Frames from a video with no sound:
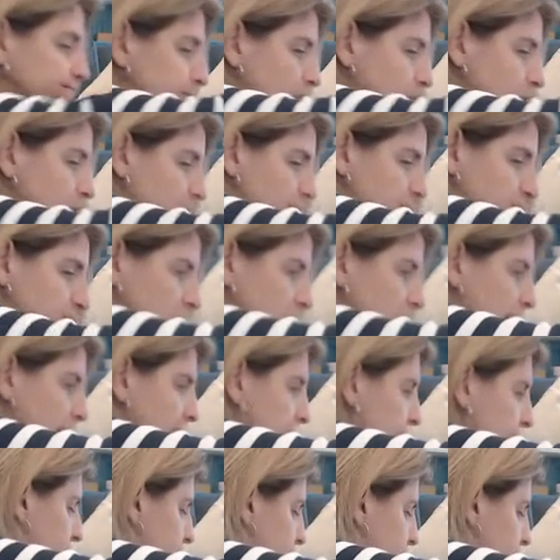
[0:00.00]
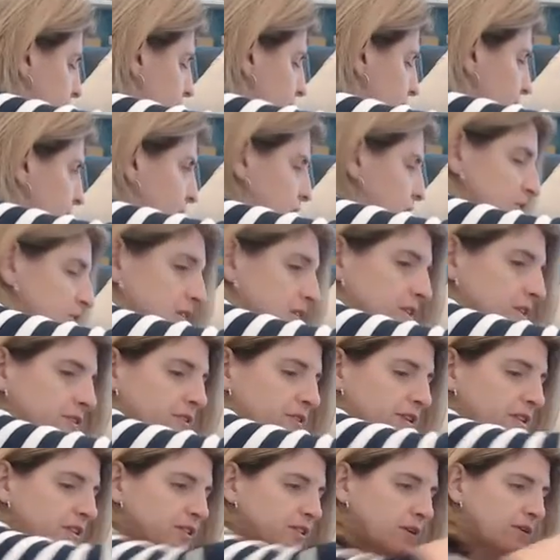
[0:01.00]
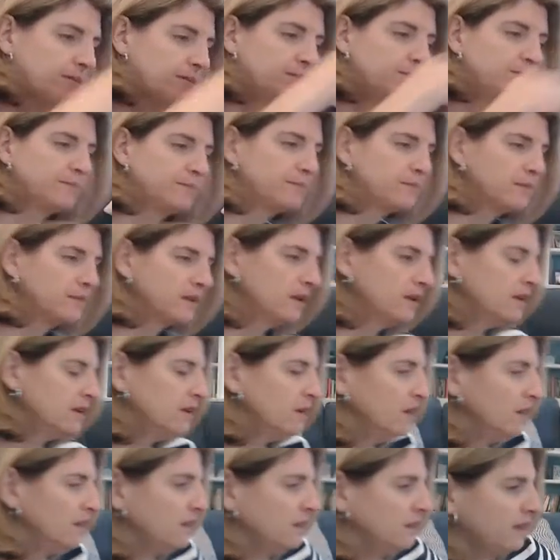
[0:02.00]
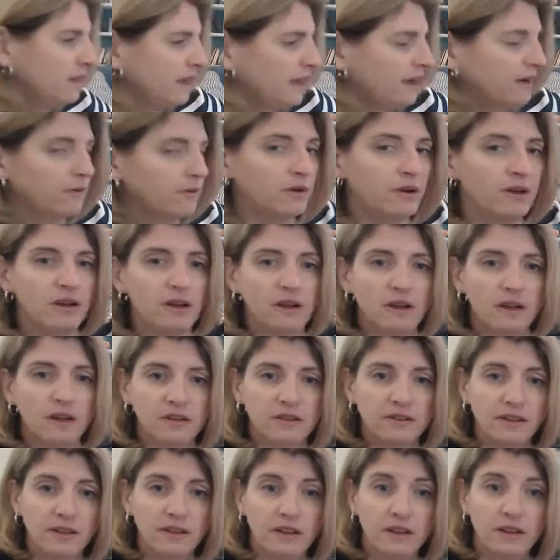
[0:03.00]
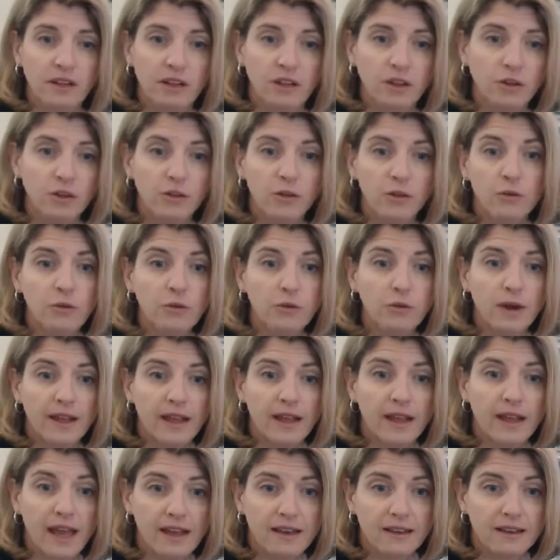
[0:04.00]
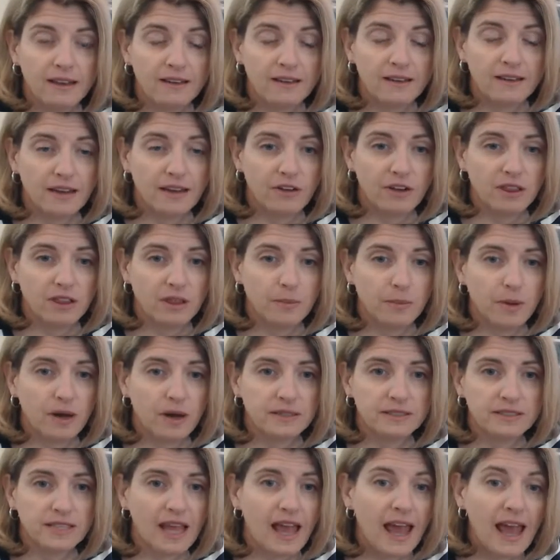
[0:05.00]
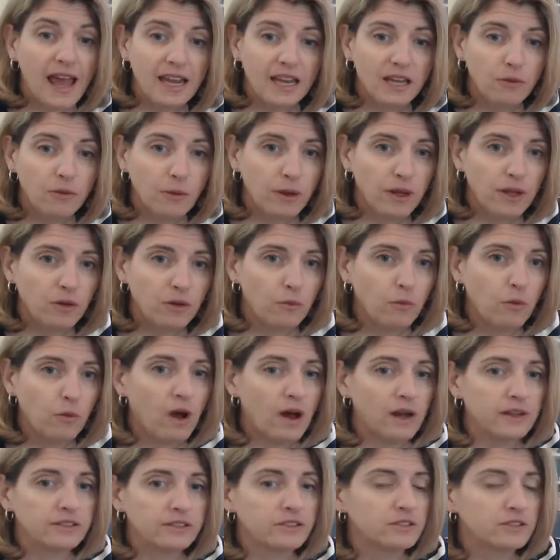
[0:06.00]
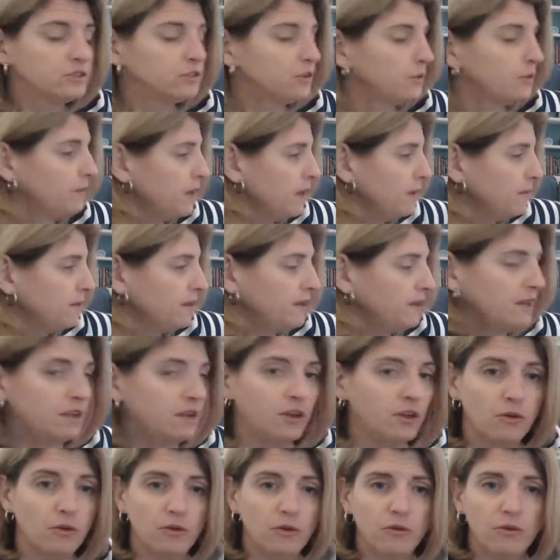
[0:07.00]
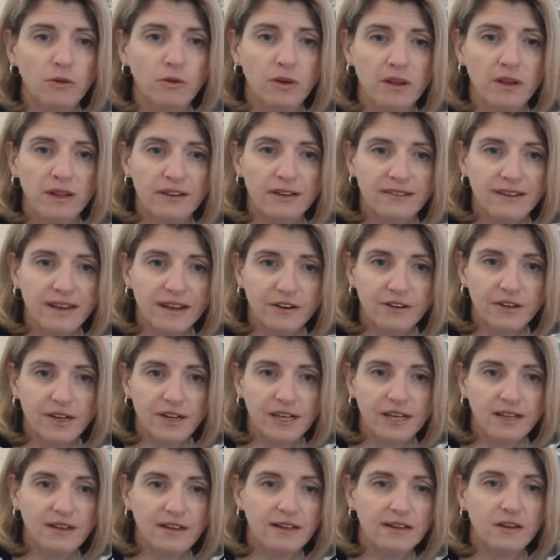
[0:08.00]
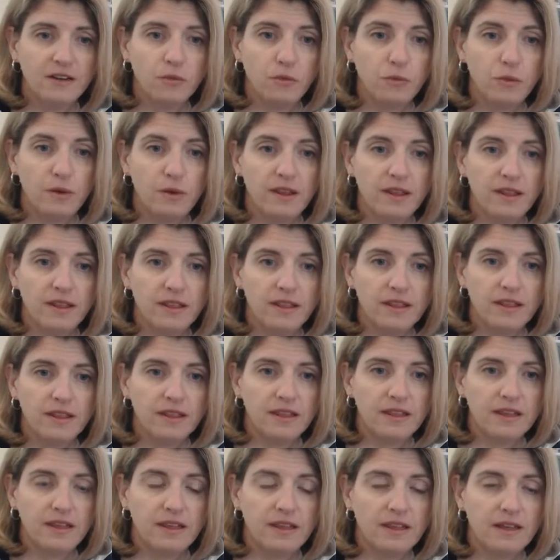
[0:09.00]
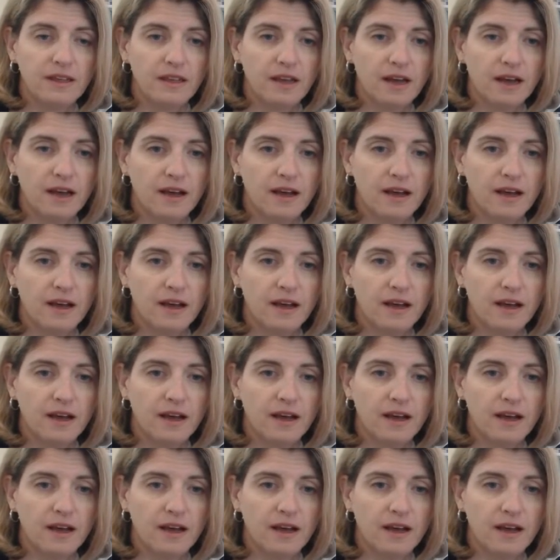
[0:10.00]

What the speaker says: Calms you down, puts you in the green zone. Now, you again can decorate the box any way you want. So maybe you decorate it with the